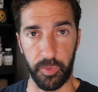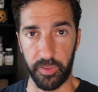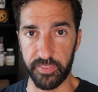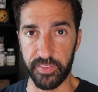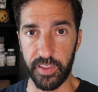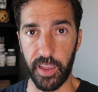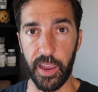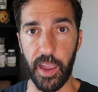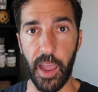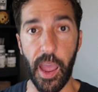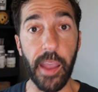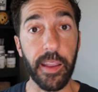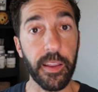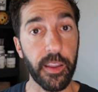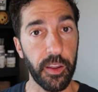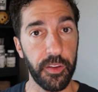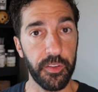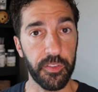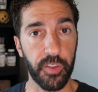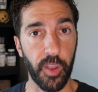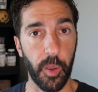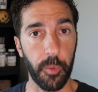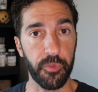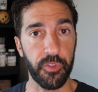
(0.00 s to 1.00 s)
let's say, egg
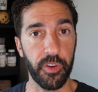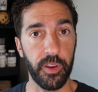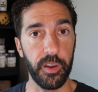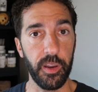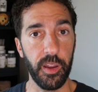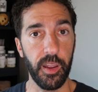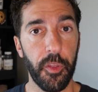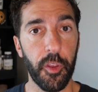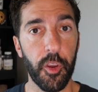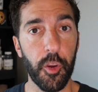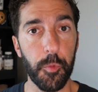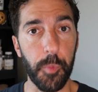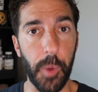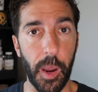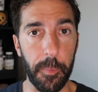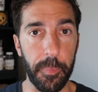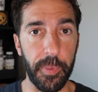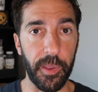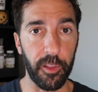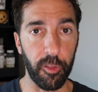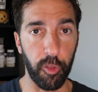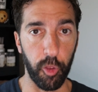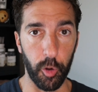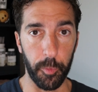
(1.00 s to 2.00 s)
consumption, then you might
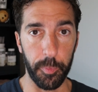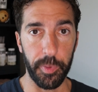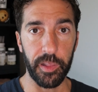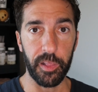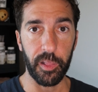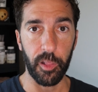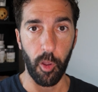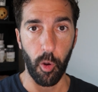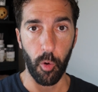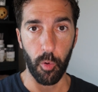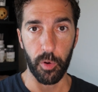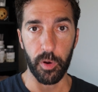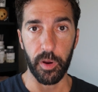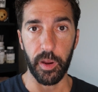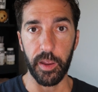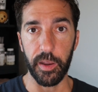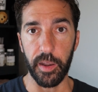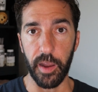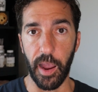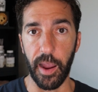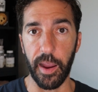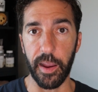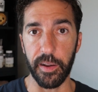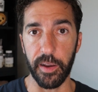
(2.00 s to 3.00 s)
be a little bit lower
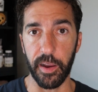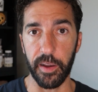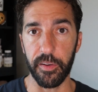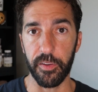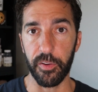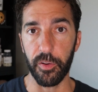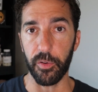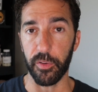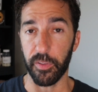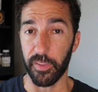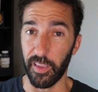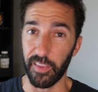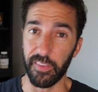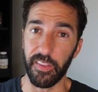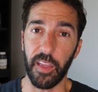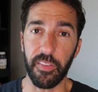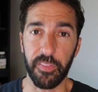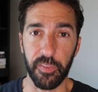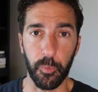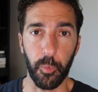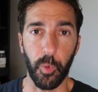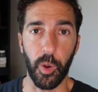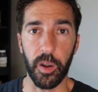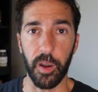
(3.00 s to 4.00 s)
in iodine too.
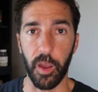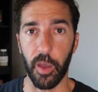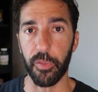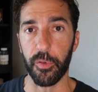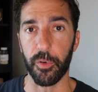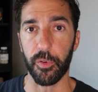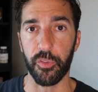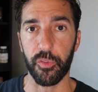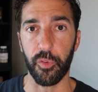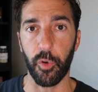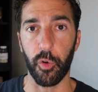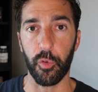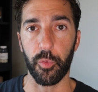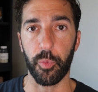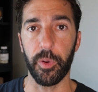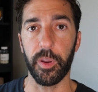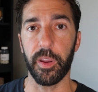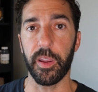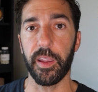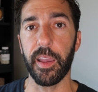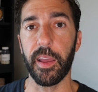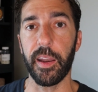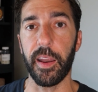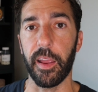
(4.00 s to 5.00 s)
That's one other source where you
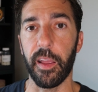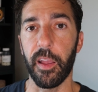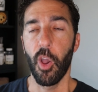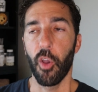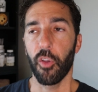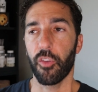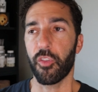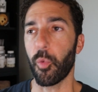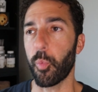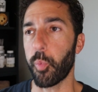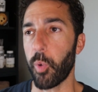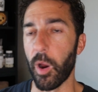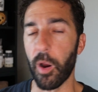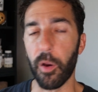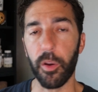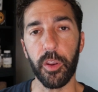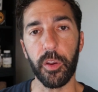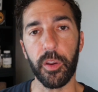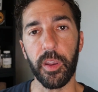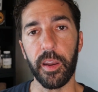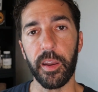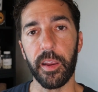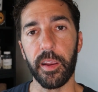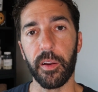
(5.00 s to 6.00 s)
can get it. So where are
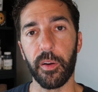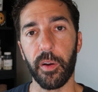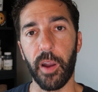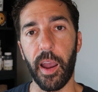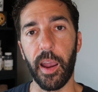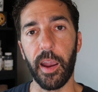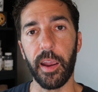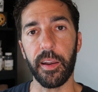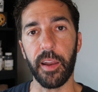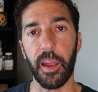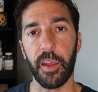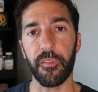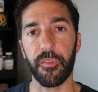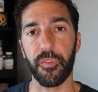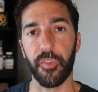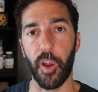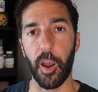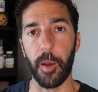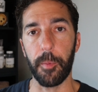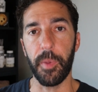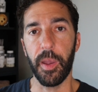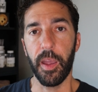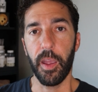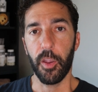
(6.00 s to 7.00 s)
you getting your iodine
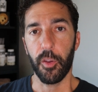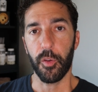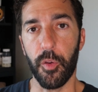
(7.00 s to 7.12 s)
from?